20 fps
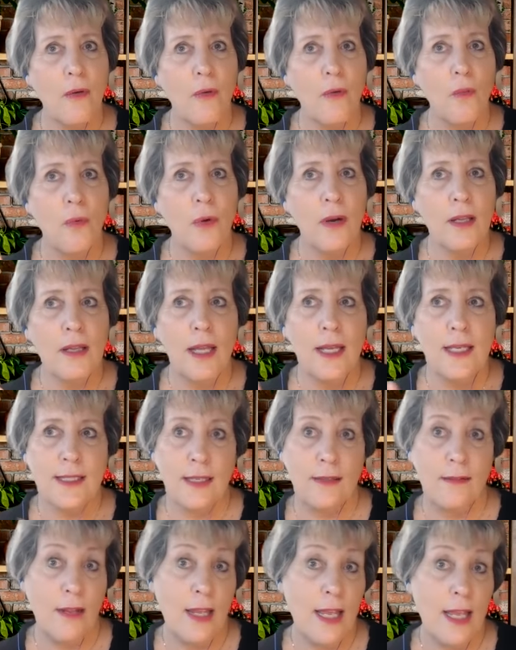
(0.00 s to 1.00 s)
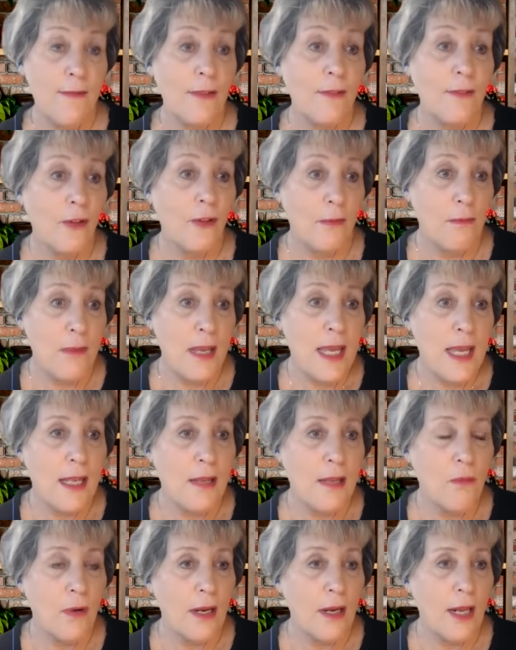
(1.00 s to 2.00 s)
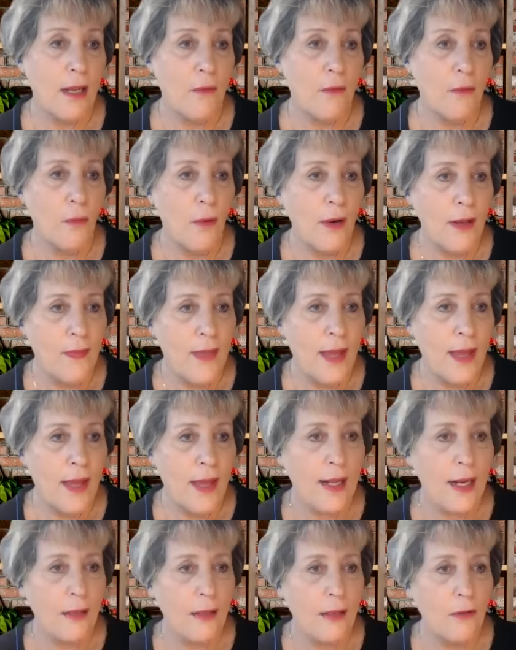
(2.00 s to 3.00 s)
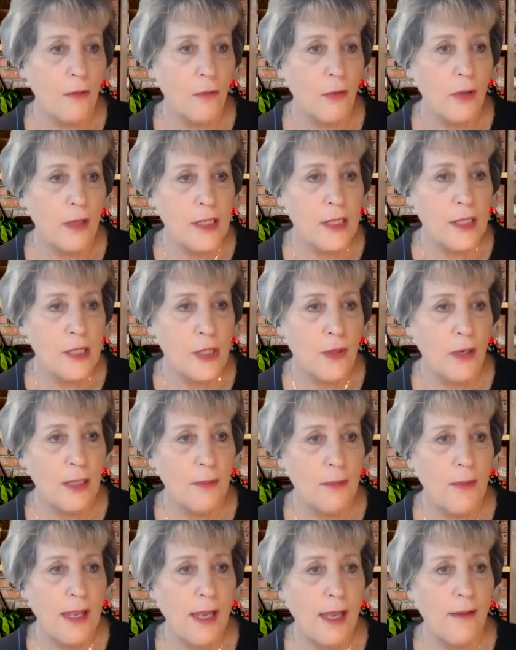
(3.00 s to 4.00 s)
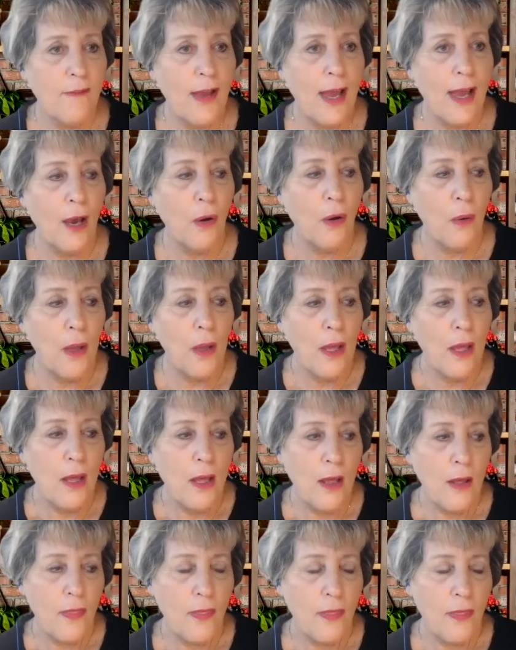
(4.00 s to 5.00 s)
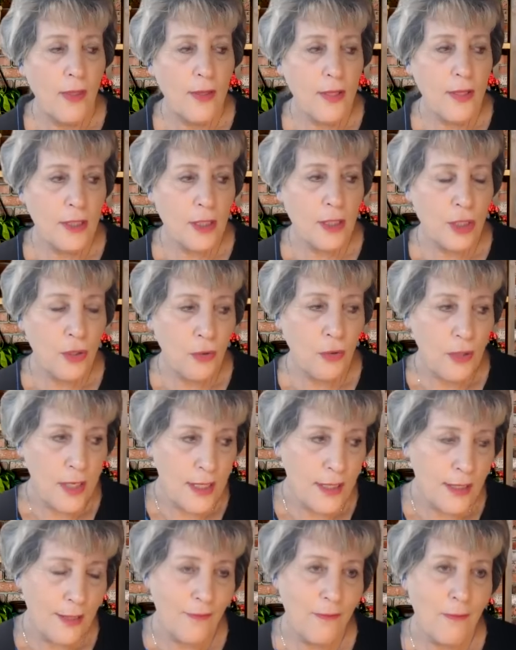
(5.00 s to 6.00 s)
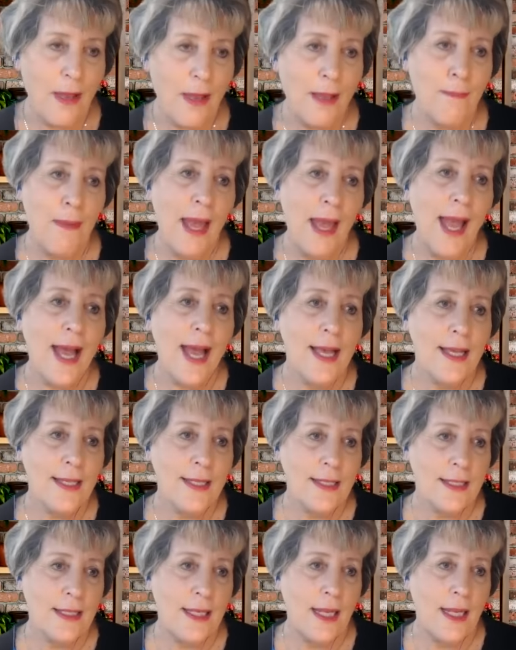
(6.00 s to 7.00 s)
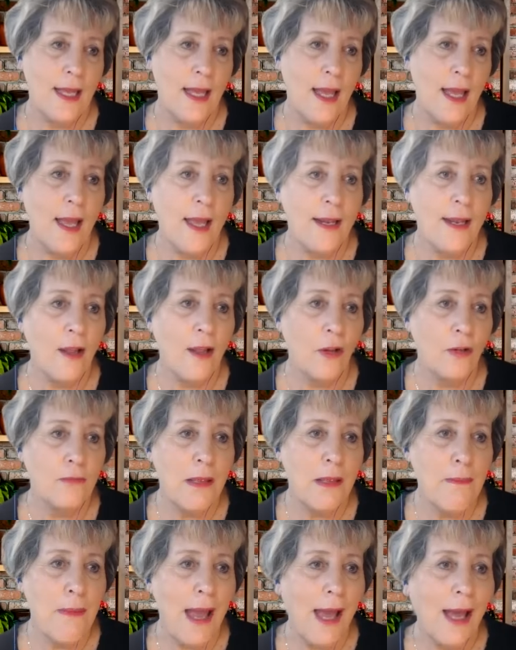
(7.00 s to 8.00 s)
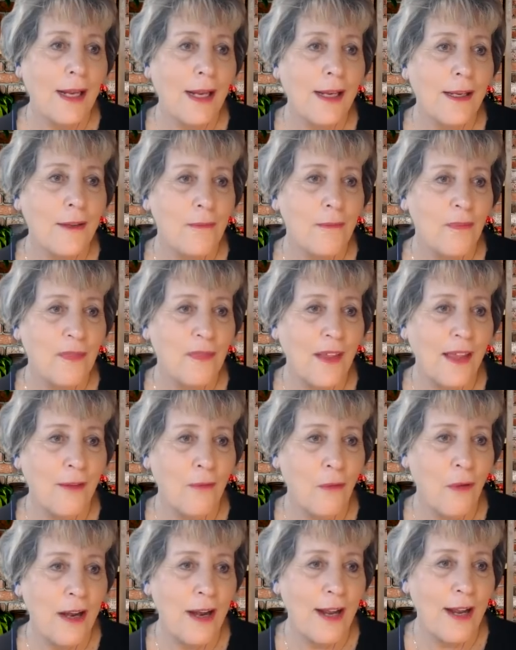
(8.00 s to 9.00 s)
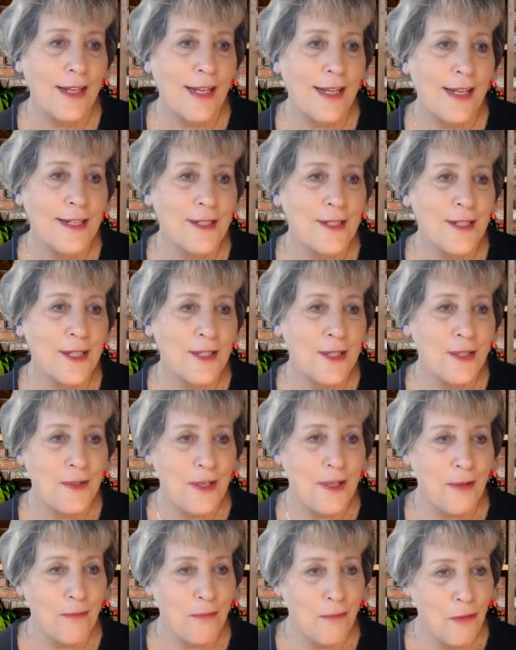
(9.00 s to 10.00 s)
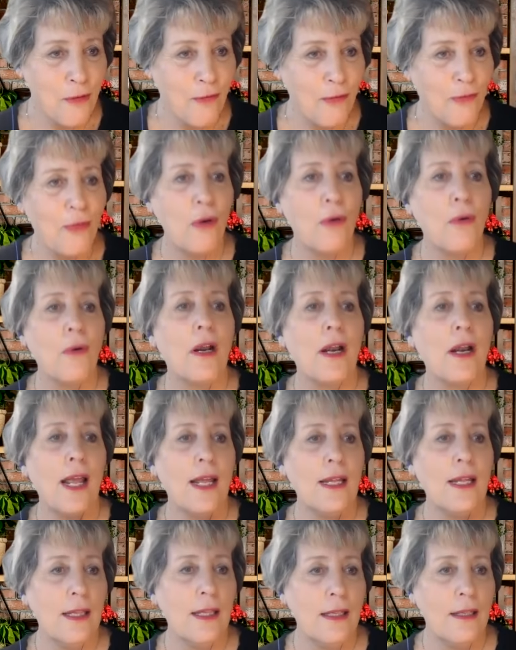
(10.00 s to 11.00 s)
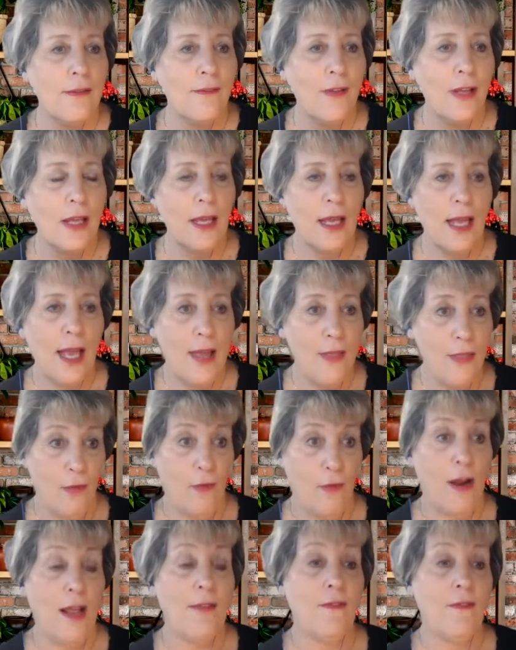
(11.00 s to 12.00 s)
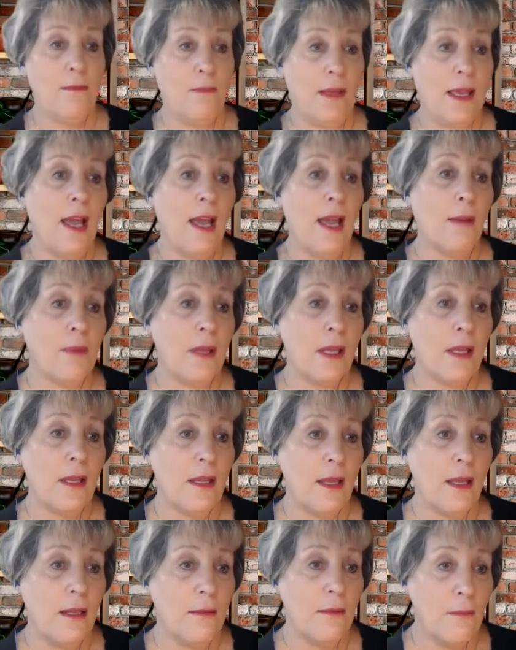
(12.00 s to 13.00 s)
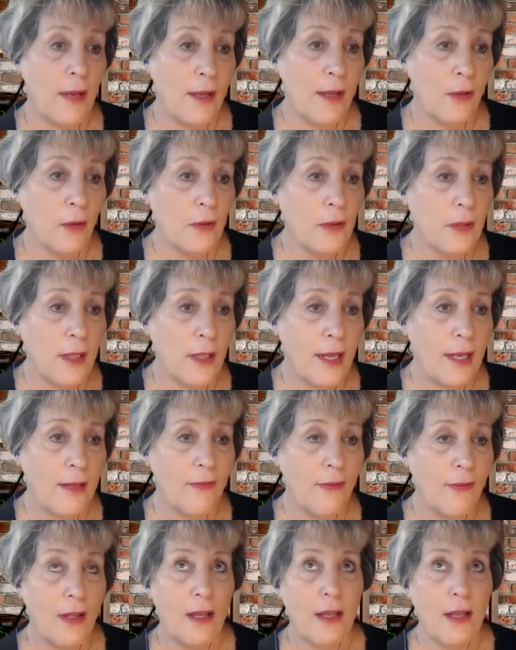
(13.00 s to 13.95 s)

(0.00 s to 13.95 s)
realizing that even for me, when I read that, it really struck me of how the stories of my past had held me back and what I needed to do to move forward and live and thrive and be happy in my own life.